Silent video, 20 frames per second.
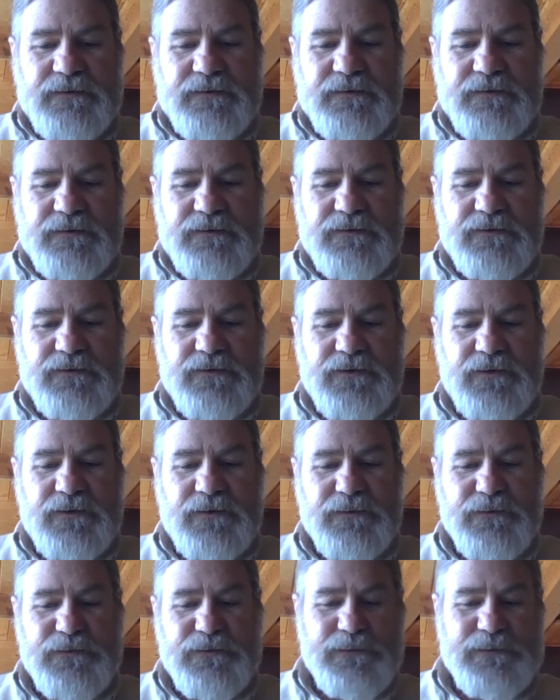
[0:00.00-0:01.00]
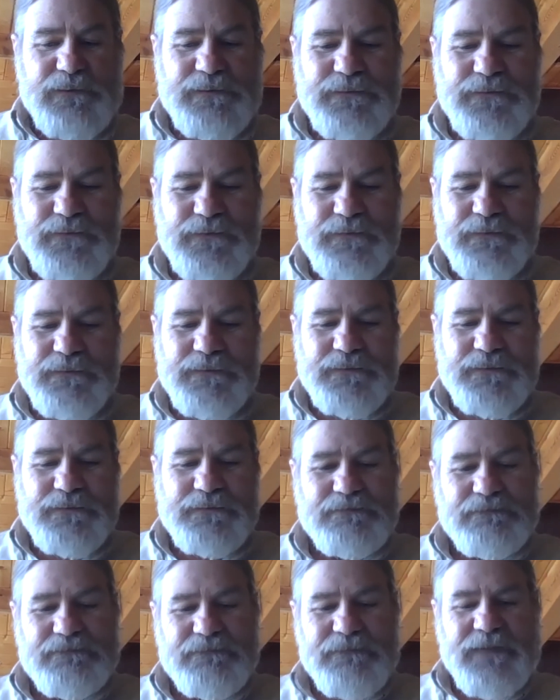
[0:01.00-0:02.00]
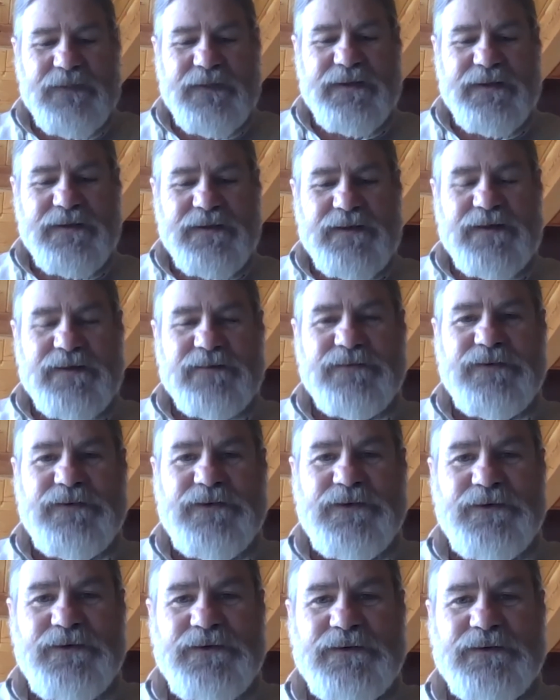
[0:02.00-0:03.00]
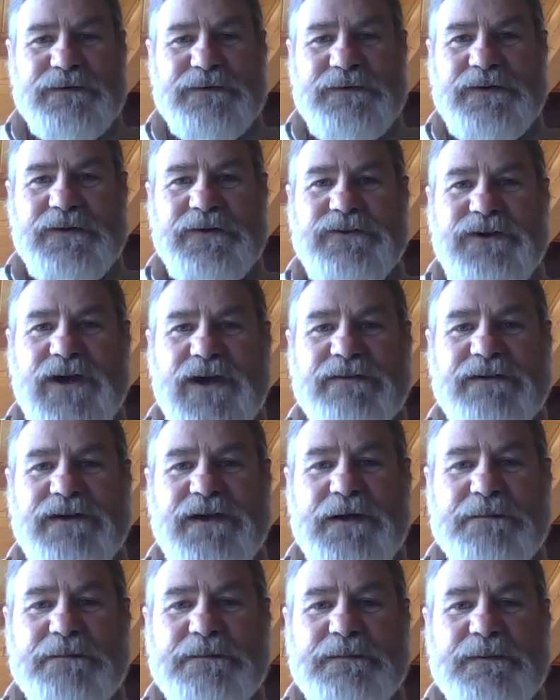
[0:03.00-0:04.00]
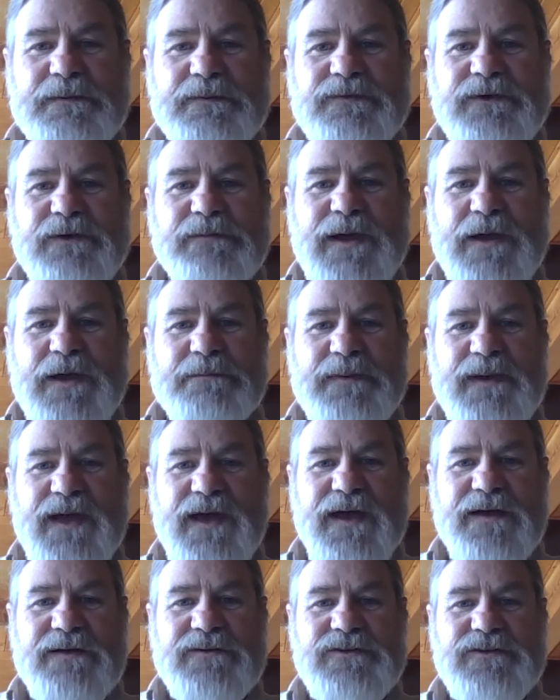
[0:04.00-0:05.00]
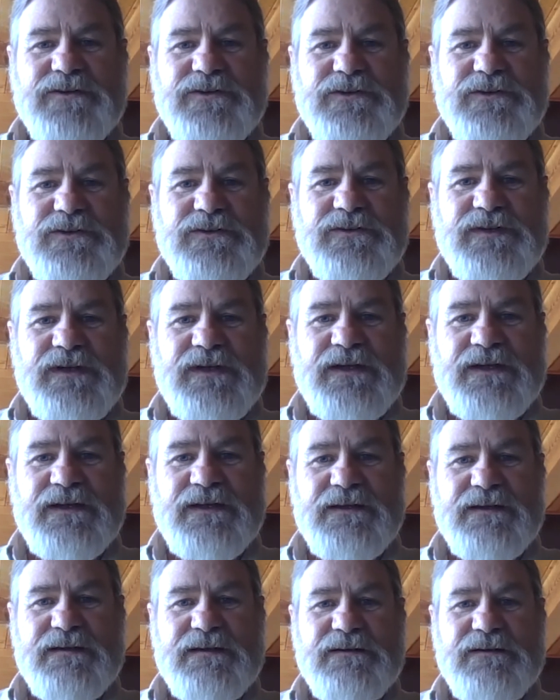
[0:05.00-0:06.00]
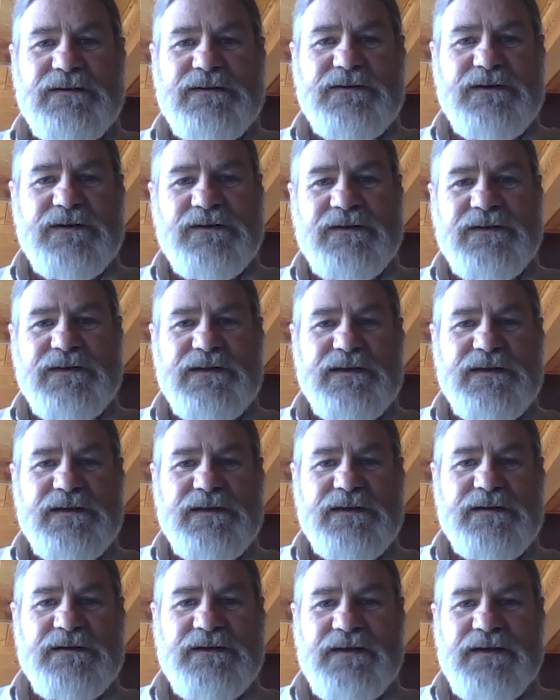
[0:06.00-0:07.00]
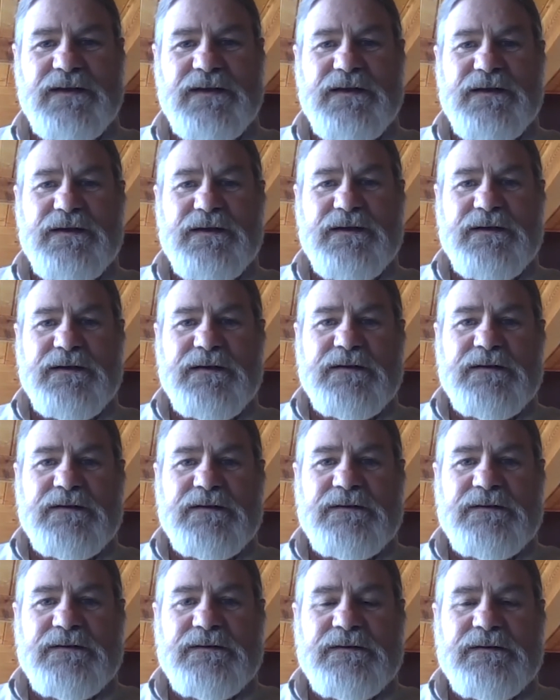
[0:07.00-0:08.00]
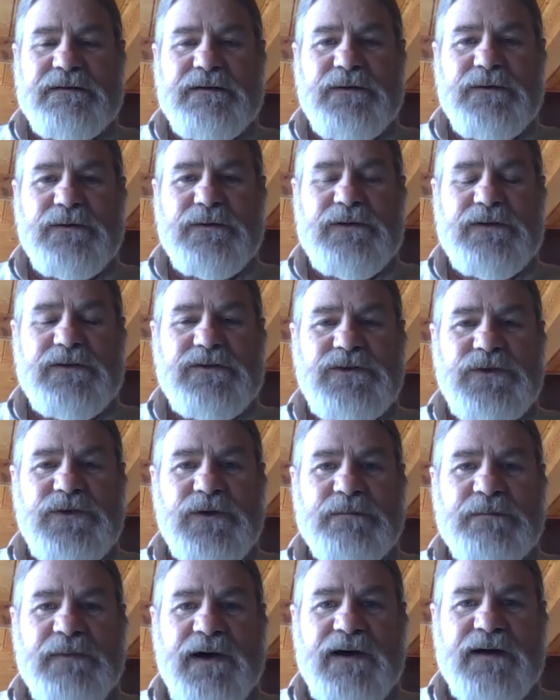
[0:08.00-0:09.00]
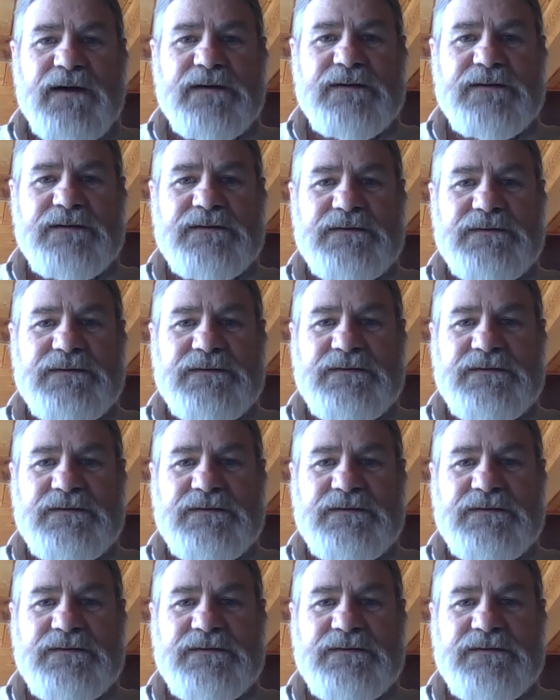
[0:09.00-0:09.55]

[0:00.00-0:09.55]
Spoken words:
So if you're driving up Red Mountain Pass, you see all the old historic mine